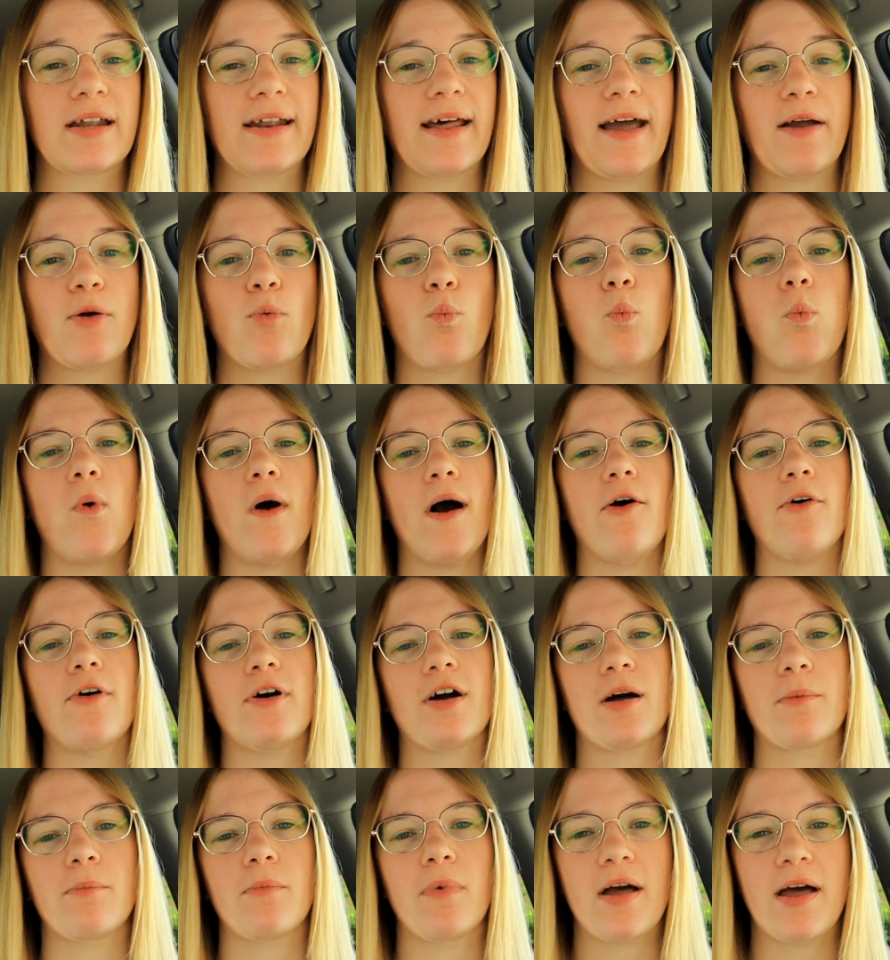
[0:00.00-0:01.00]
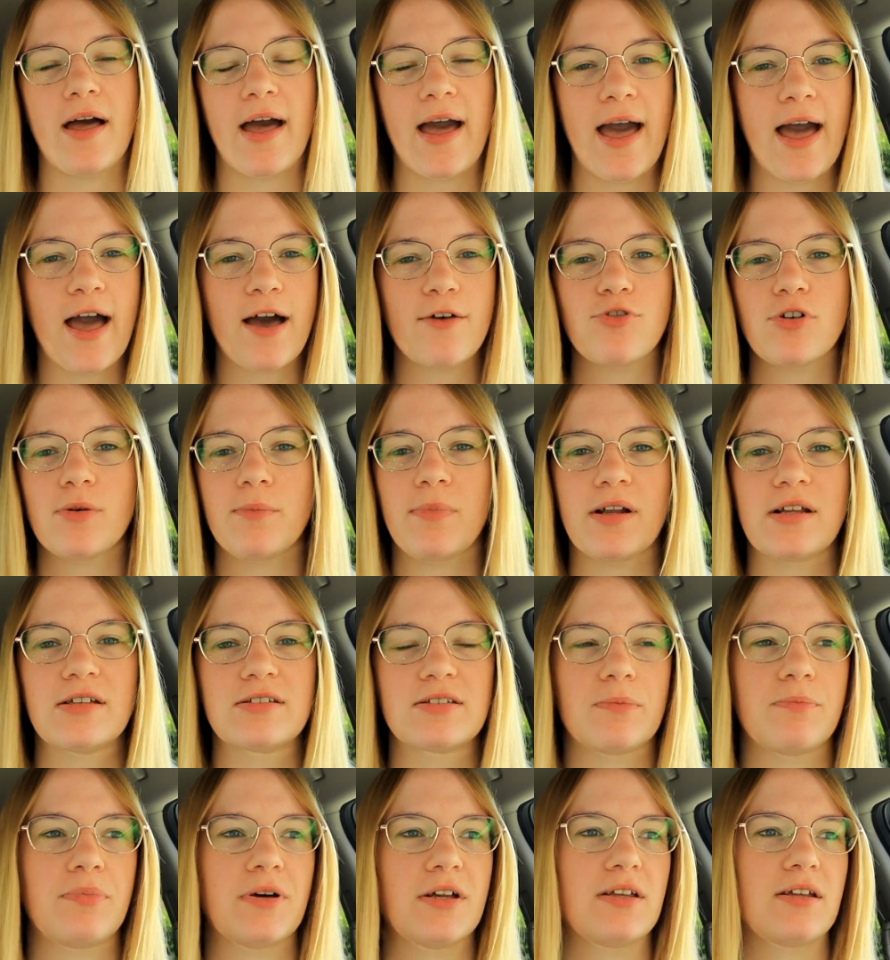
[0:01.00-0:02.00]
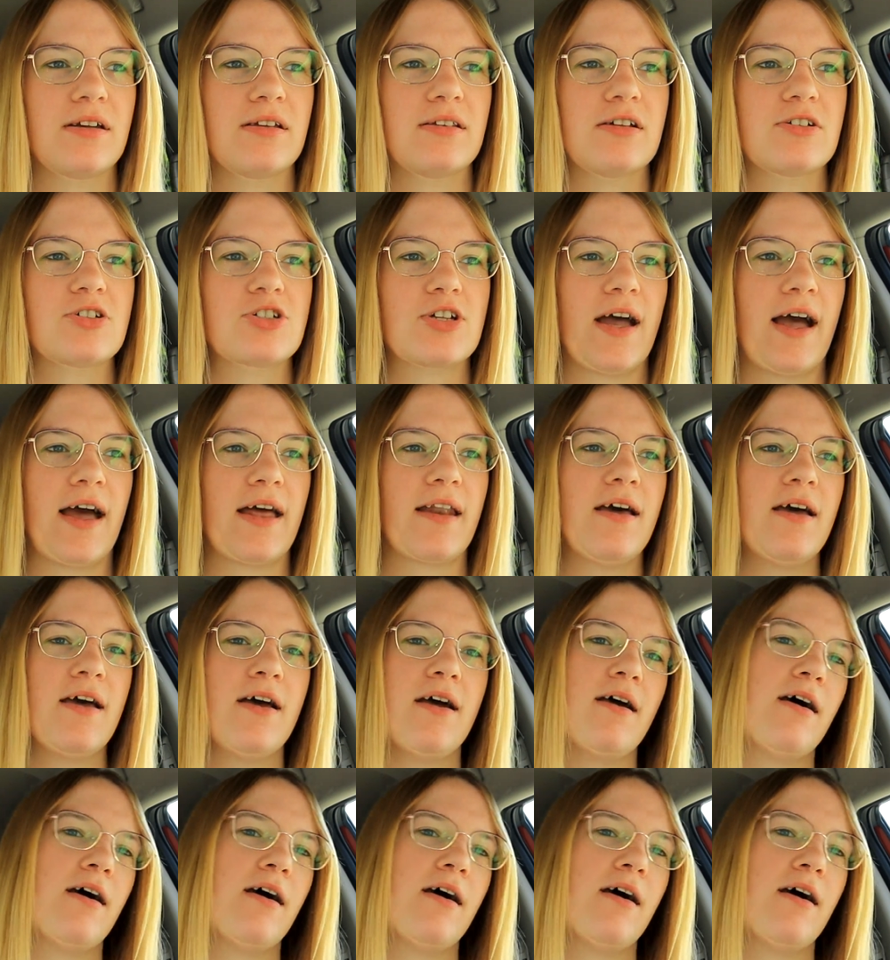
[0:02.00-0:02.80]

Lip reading: and I welcome everybody's opinion in the chat.